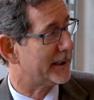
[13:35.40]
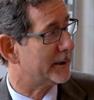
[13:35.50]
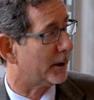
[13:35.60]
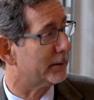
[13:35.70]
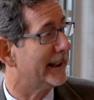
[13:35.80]
He's
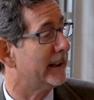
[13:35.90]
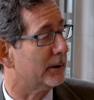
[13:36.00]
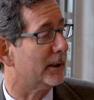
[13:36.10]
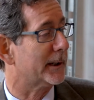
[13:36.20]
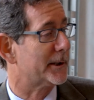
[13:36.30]
already the
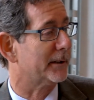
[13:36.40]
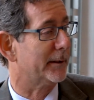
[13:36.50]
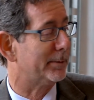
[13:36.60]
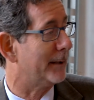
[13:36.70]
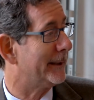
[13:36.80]
longest serving
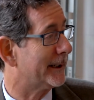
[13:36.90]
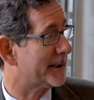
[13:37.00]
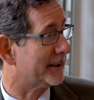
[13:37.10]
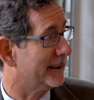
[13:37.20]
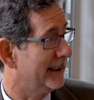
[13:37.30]
prime
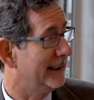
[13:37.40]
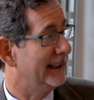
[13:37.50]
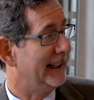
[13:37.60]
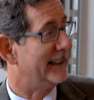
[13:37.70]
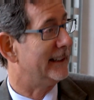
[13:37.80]
minister
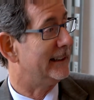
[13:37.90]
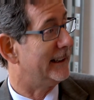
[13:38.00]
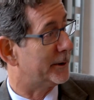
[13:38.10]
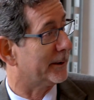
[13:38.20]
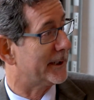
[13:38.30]
in
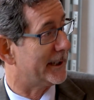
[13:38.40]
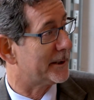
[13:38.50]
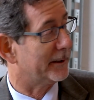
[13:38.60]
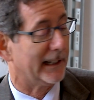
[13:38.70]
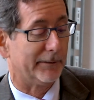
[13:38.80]
Israel's
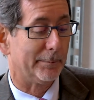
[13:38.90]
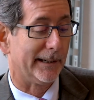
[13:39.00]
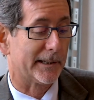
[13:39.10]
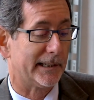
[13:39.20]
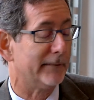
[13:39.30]
history, having
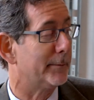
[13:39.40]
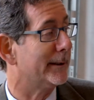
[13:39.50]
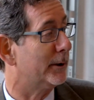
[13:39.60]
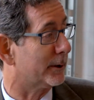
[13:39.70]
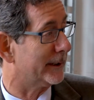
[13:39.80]
passed David
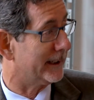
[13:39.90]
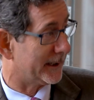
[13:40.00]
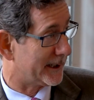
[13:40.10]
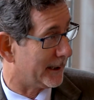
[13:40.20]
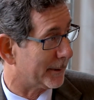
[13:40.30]
Ben-Gurion
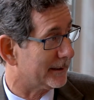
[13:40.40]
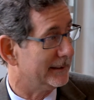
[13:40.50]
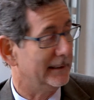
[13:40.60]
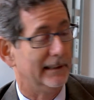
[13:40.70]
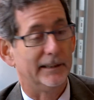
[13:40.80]
this summer
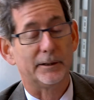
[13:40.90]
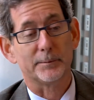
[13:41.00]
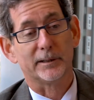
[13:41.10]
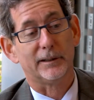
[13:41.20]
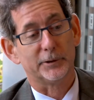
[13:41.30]
in terms
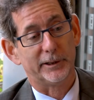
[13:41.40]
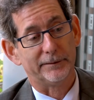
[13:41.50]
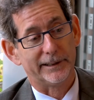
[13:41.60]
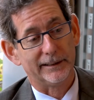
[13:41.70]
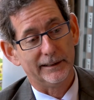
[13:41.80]
of
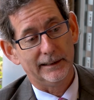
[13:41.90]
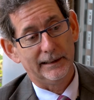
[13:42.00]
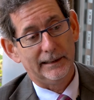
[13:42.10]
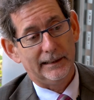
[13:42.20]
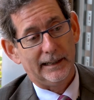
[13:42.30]
longevity.
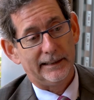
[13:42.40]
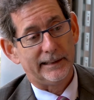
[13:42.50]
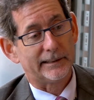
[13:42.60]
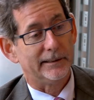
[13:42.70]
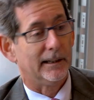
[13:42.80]
And
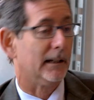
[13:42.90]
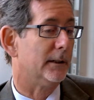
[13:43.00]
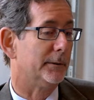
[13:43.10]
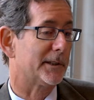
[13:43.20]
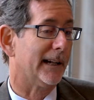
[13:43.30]

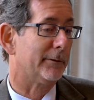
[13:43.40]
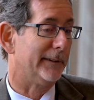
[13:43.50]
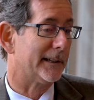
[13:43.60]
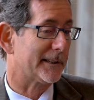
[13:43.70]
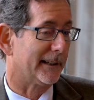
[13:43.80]
Netanyahu is now
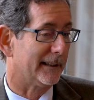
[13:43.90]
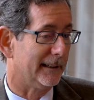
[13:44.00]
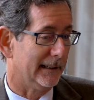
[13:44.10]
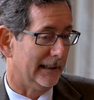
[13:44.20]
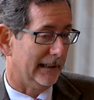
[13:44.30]
facing
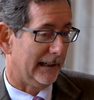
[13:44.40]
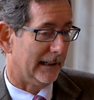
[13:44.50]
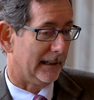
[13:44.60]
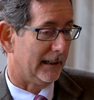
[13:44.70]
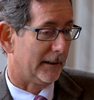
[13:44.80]

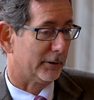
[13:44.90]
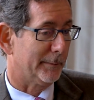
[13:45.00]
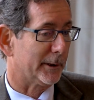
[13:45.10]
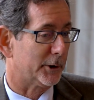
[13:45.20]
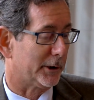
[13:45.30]

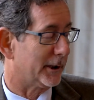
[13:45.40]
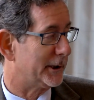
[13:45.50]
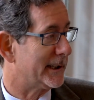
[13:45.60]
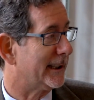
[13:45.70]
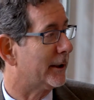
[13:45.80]
criminal
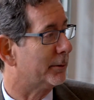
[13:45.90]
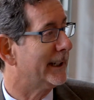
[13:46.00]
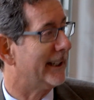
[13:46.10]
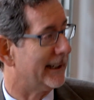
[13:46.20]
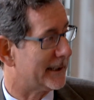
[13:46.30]
charges in 3
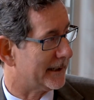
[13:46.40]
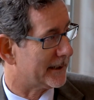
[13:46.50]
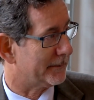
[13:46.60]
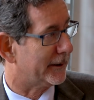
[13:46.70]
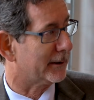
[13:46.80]

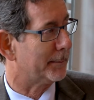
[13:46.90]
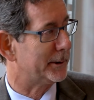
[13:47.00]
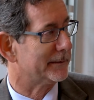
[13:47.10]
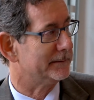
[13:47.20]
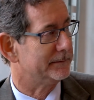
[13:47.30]
cases of corruption.